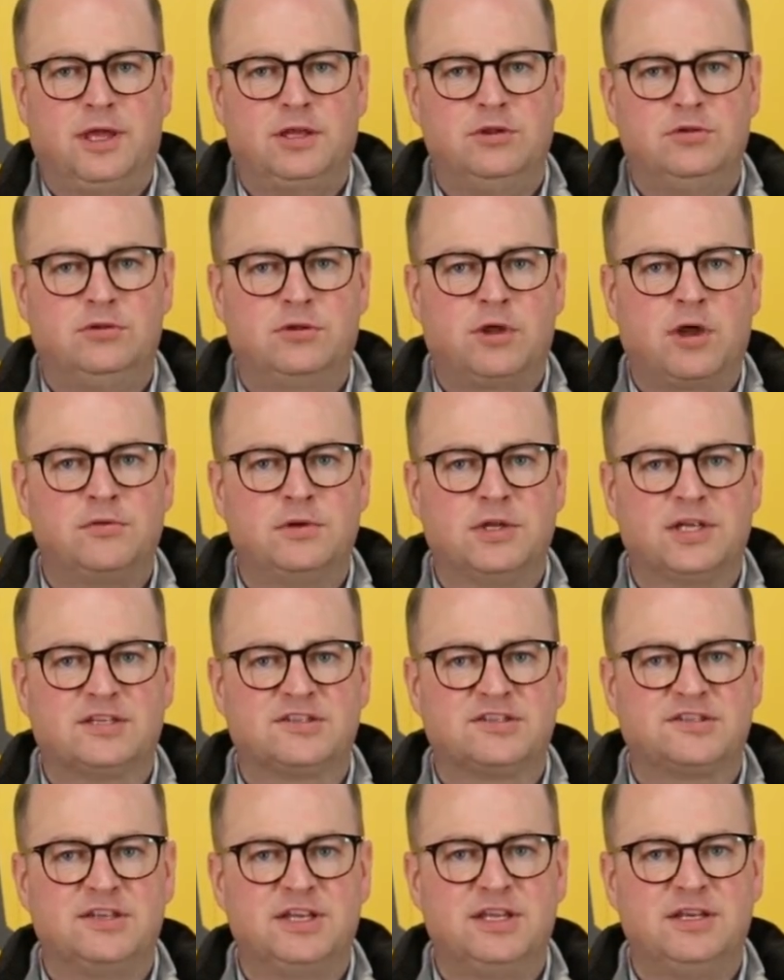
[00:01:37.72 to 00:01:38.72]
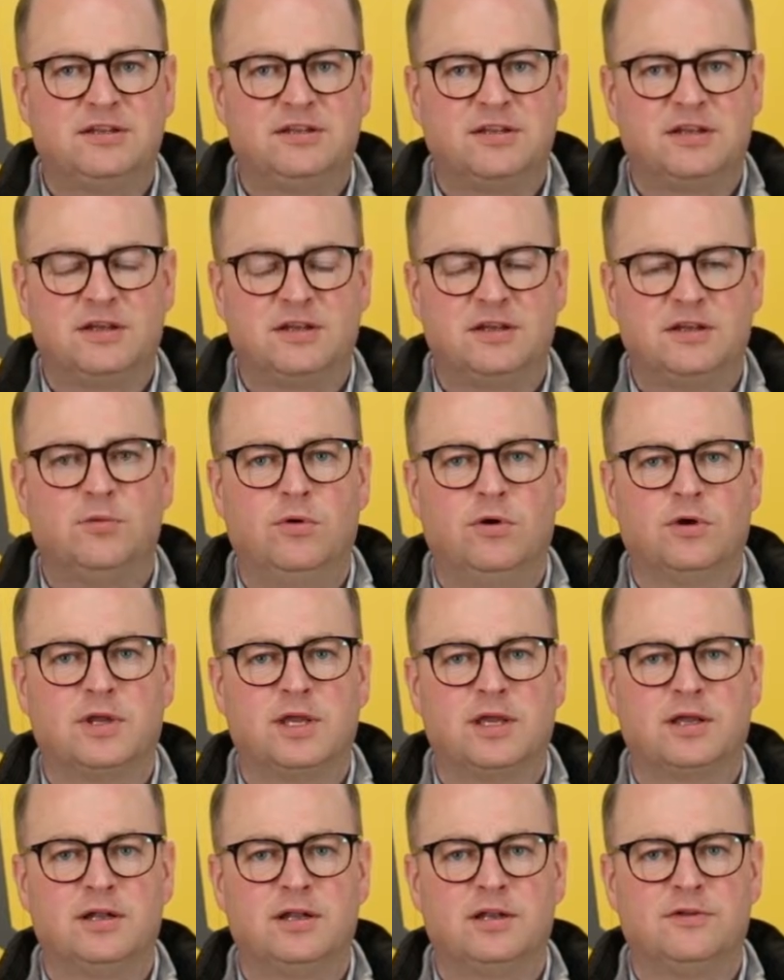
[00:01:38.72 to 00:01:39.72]
that you don't exceed the
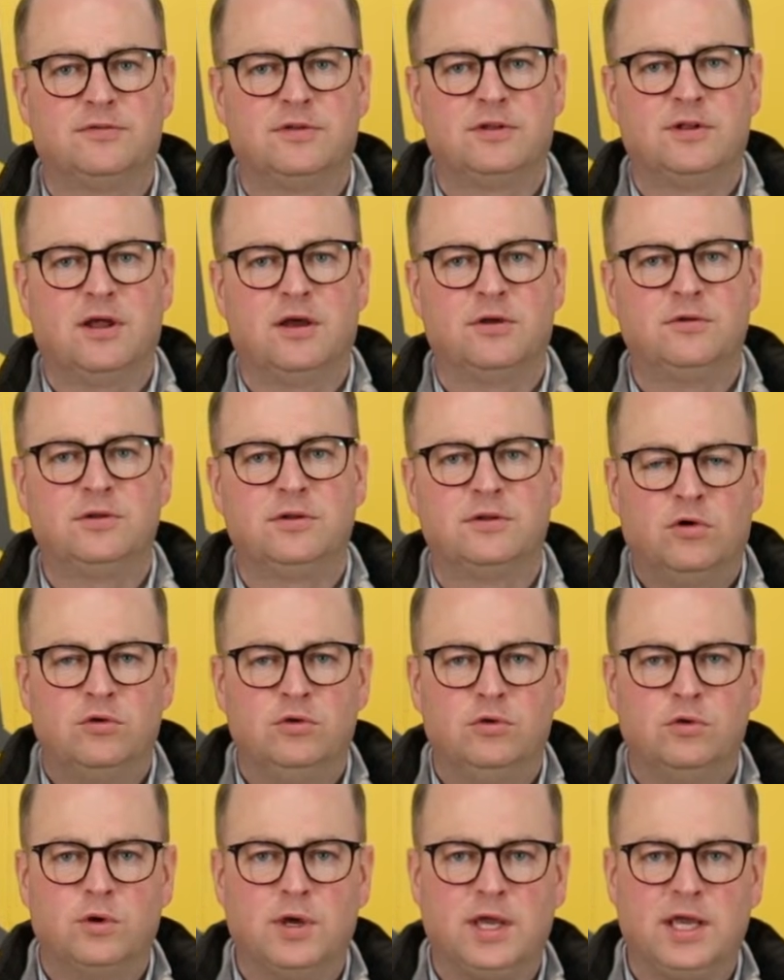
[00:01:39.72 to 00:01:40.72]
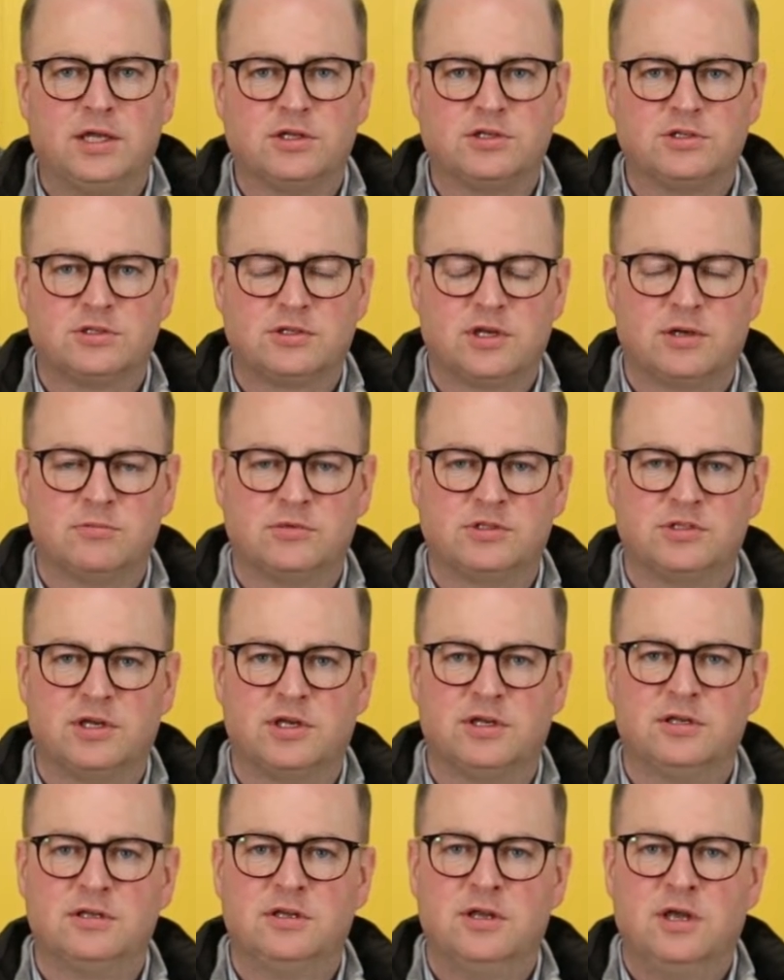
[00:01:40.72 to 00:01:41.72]
working lifting load on your hitch and
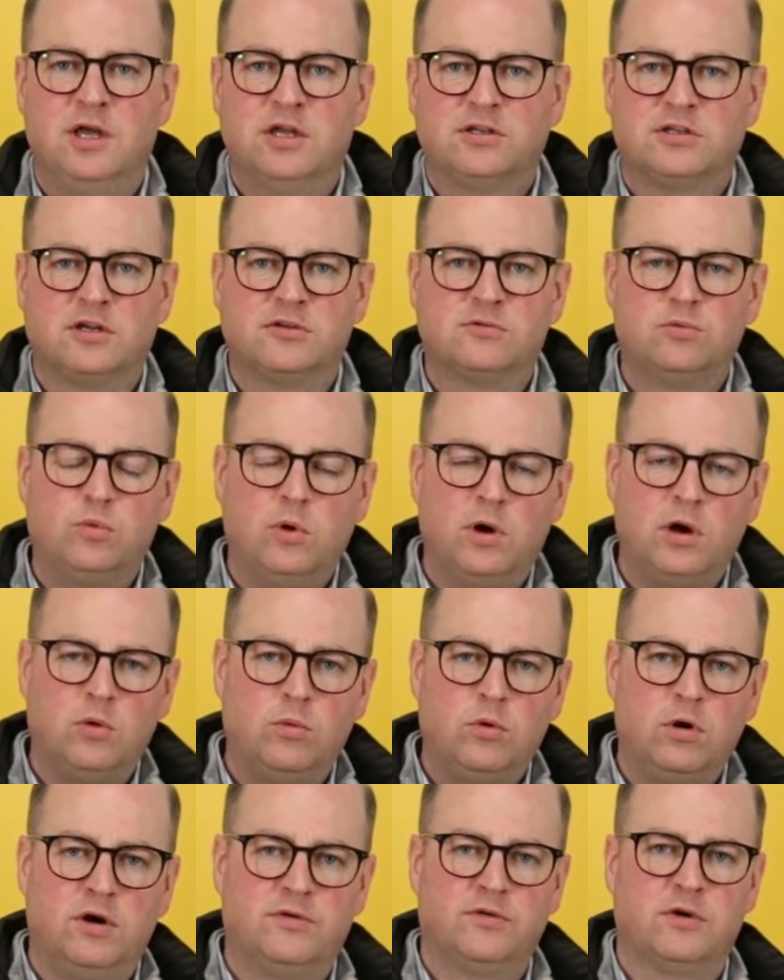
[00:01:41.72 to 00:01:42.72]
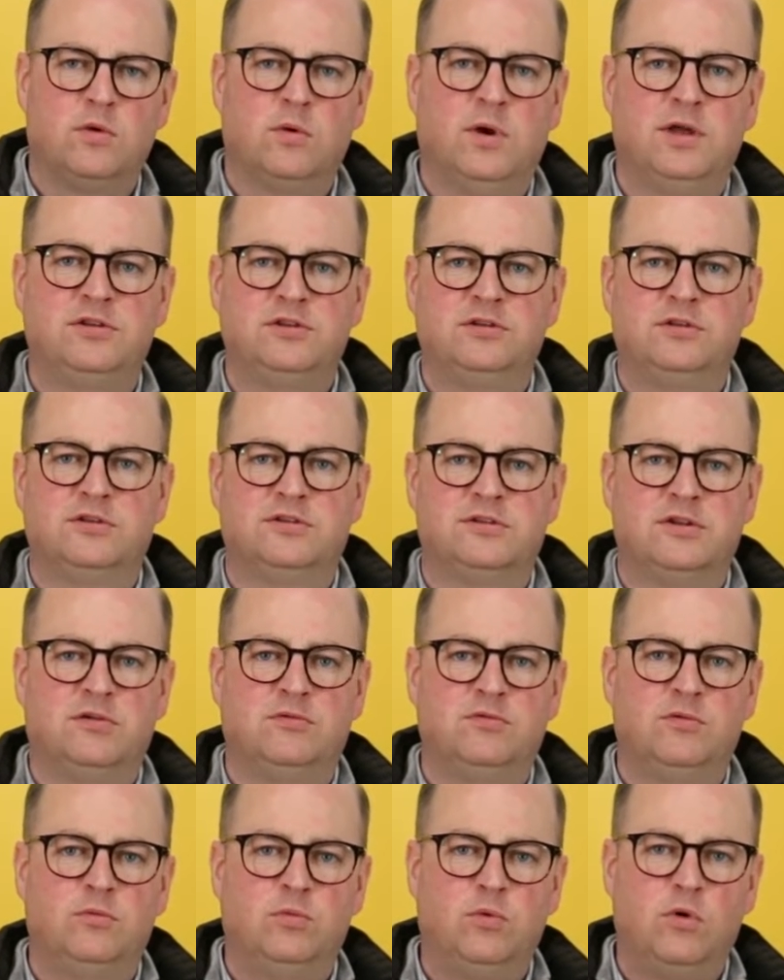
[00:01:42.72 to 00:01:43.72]
machine. So it's well worth acquainting
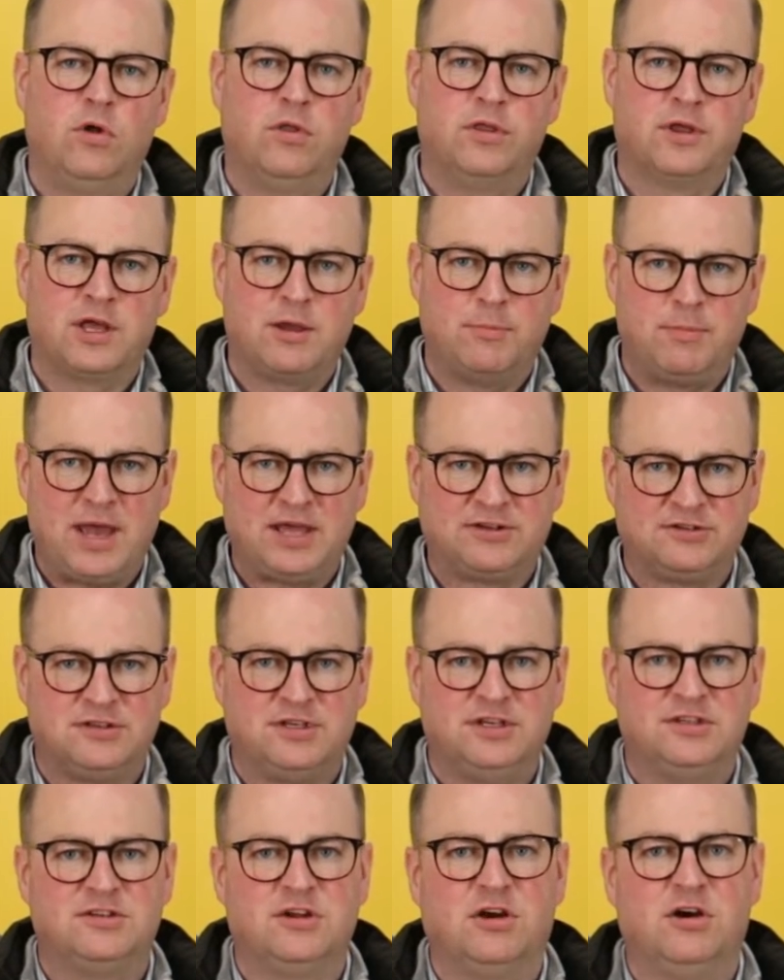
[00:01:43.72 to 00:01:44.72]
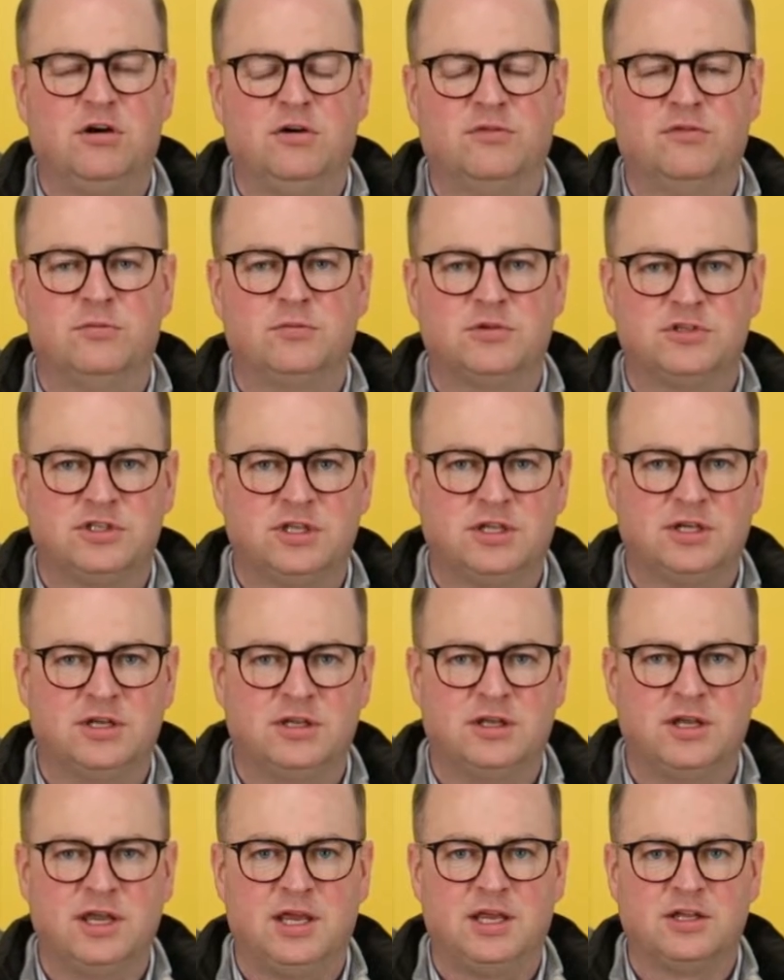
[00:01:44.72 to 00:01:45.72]
yourself with what the capacities are of the machine
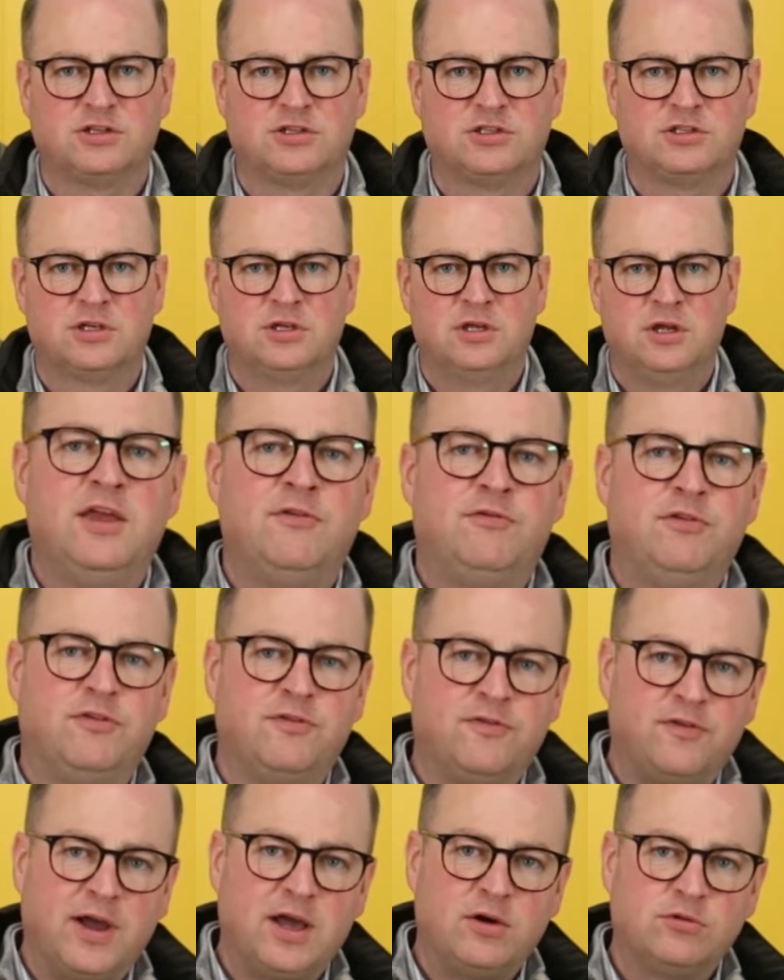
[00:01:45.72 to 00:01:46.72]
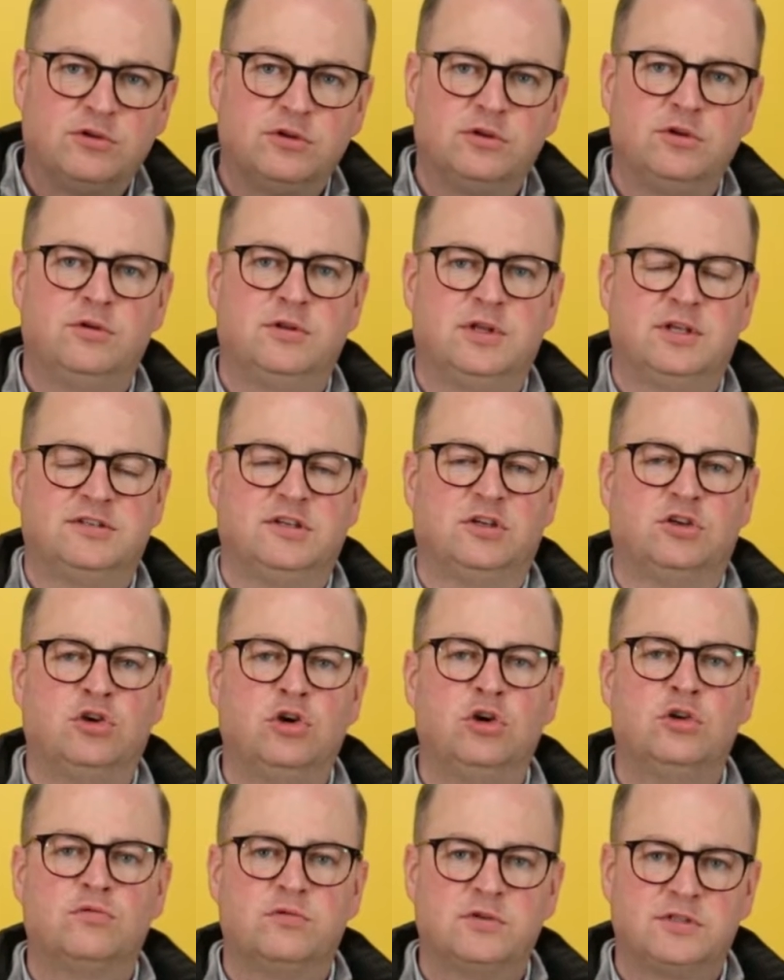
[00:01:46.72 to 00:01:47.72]
and the hitch. If you fail to do this, it
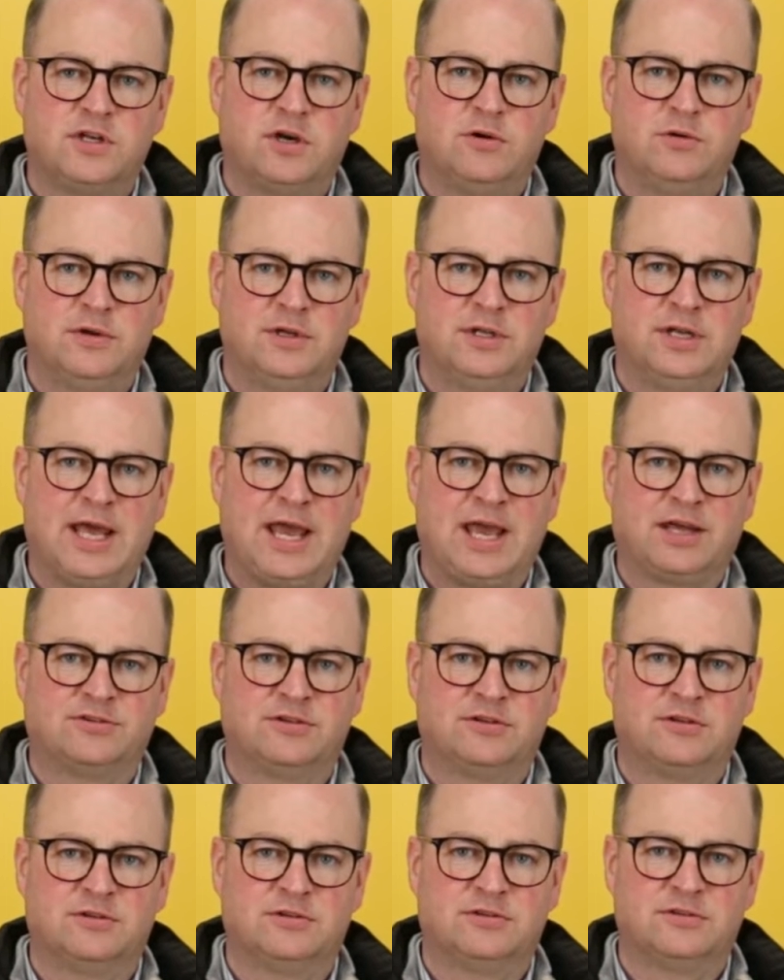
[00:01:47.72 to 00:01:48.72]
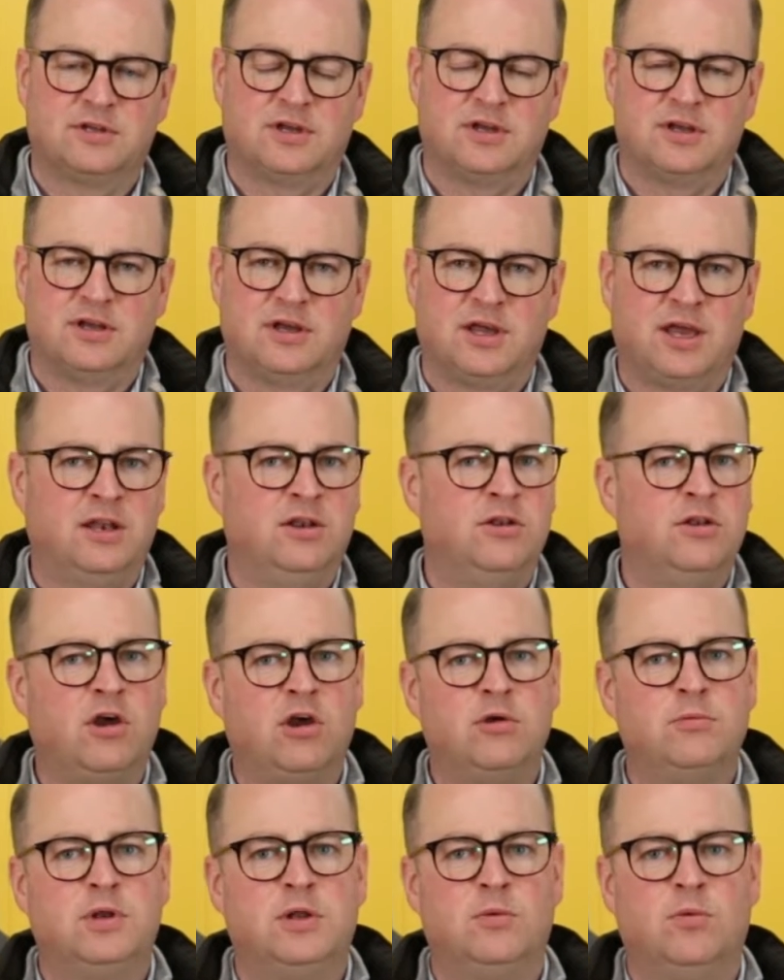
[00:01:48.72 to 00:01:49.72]
could result in accidents and
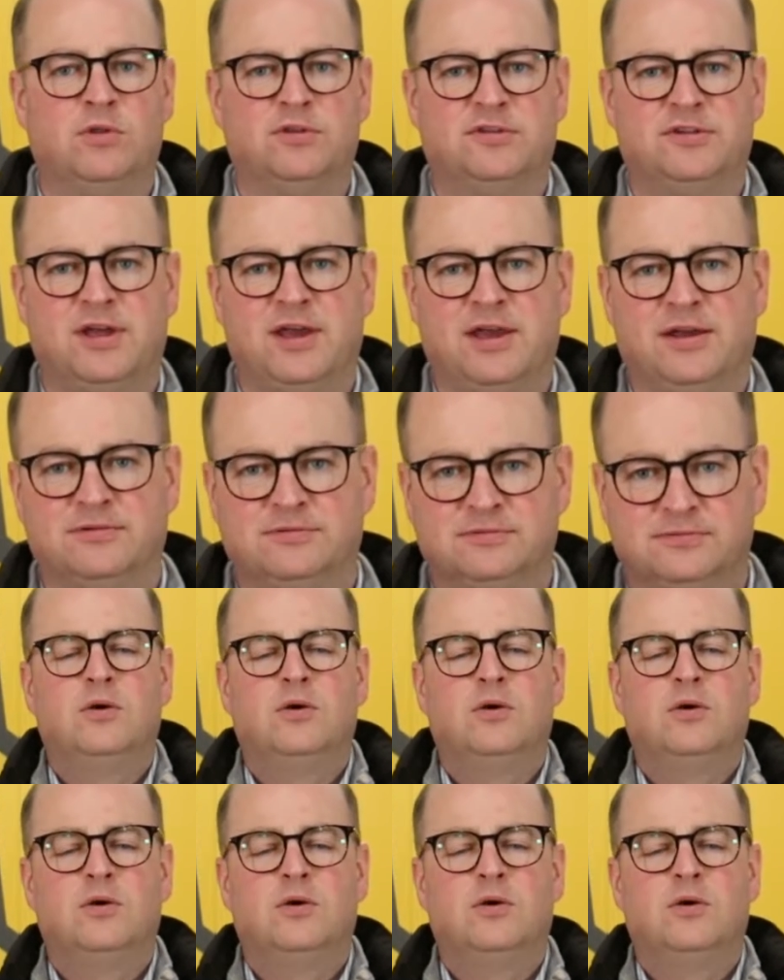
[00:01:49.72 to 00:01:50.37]
nobody wants that.